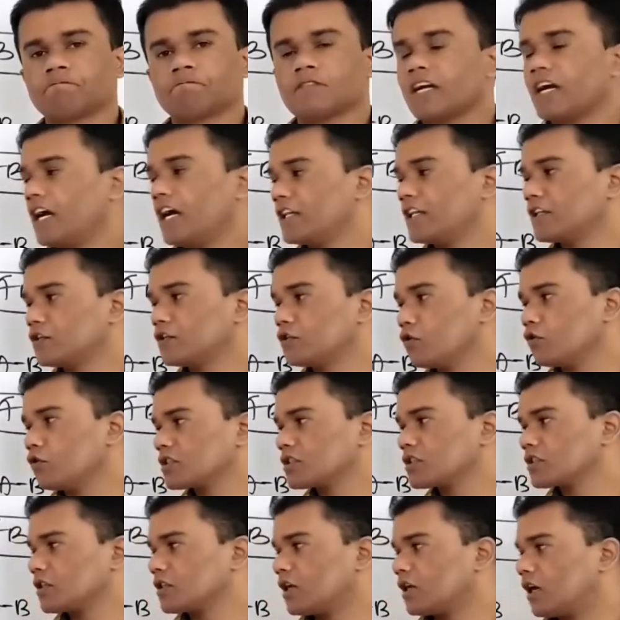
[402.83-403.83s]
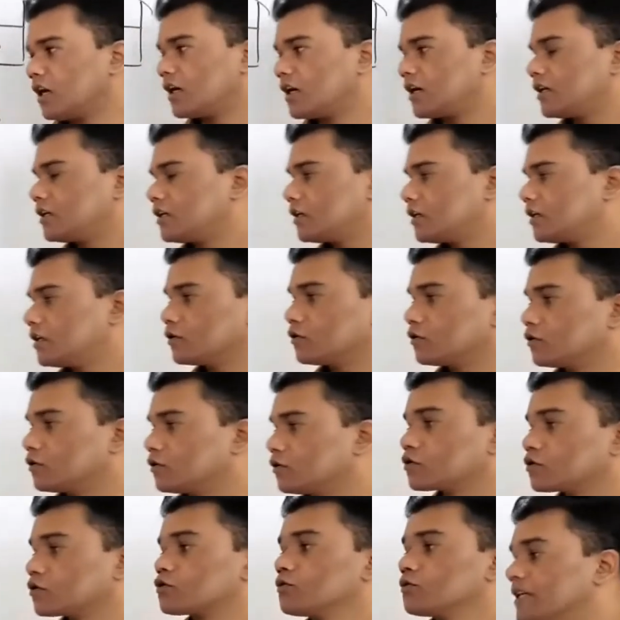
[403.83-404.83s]
And those should
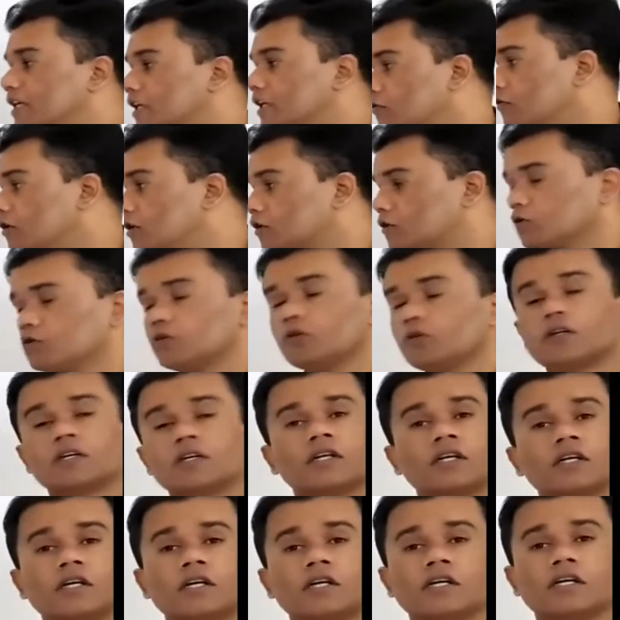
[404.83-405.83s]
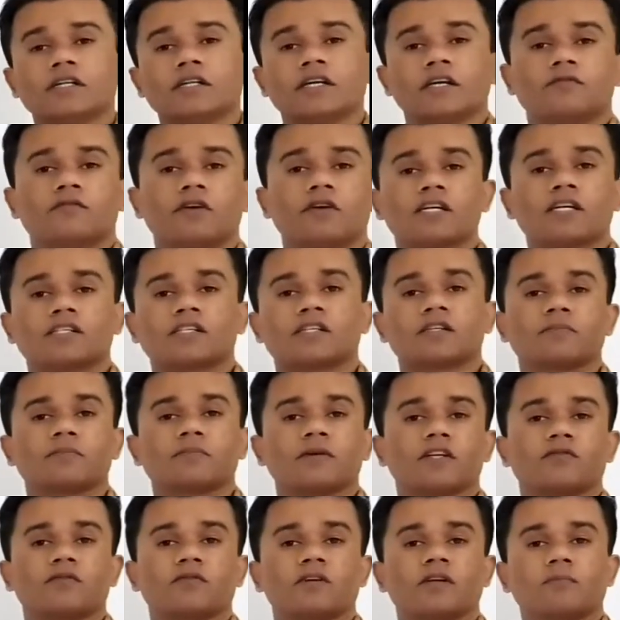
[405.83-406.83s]
be equal to the attraction
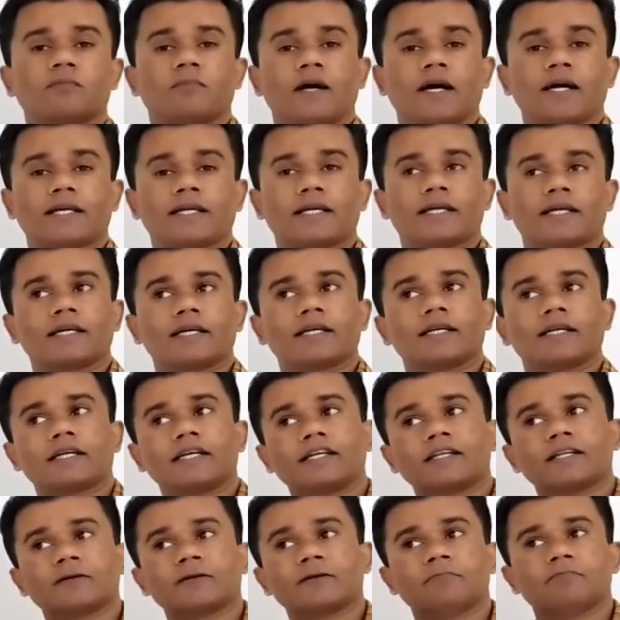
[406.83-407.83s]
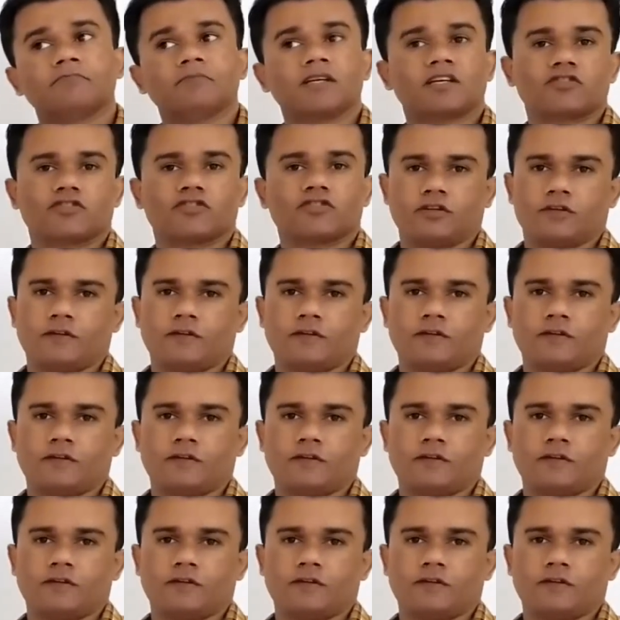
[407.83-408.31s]
between particle in the mixture.